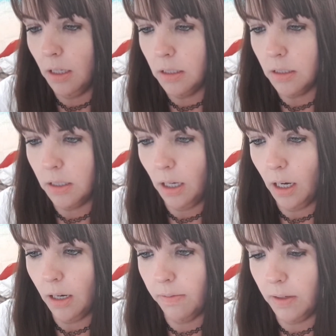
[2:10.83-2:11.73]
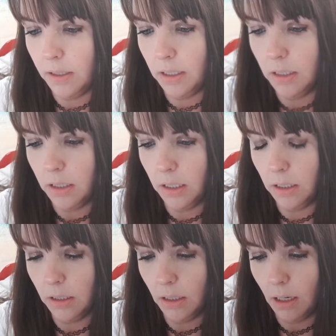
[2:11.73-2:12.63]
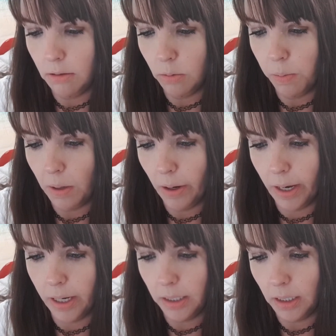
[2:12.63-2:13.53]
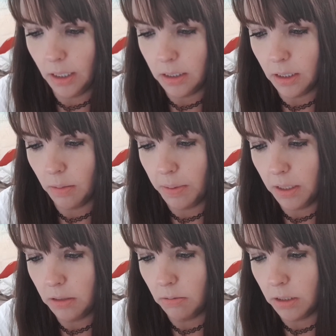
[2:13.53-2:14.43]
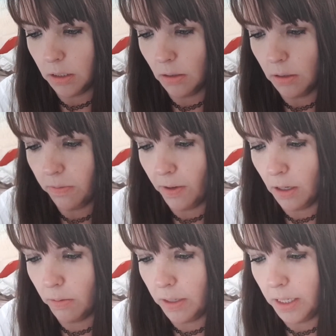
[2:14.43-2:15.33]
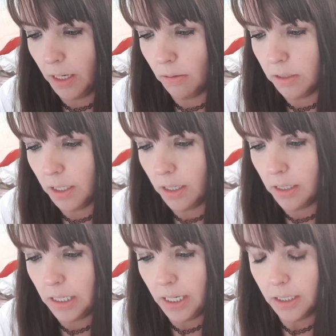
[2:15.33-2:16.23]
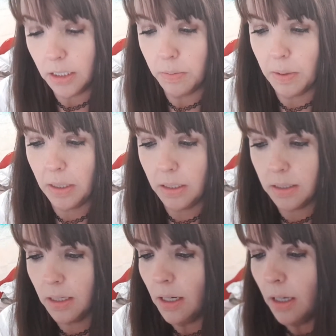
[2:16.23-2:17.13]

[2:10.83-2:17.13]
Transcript: Does it have anything? How to apply, get the best results following our tanning experts.